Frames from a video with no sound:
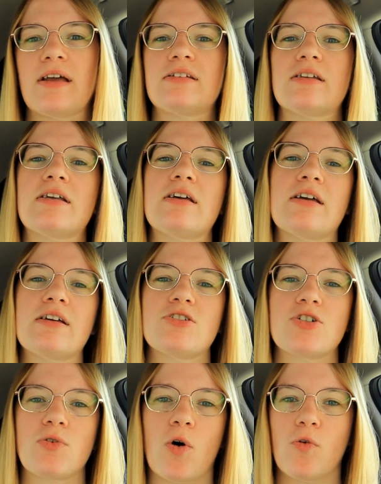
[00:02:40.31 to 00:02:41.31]
is it is
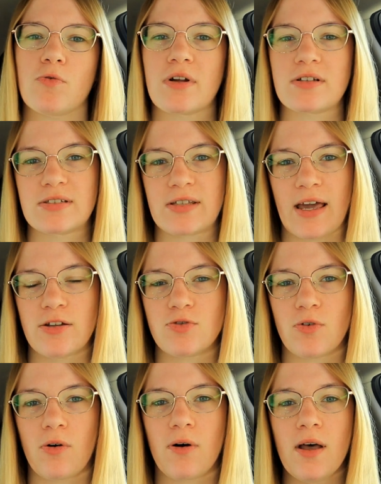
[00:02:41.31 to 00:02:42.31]
your own
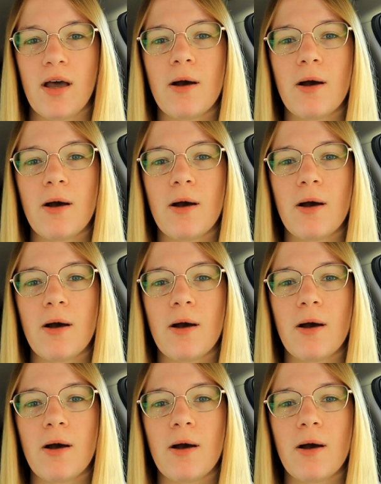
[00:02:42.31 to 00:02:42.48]
schedule.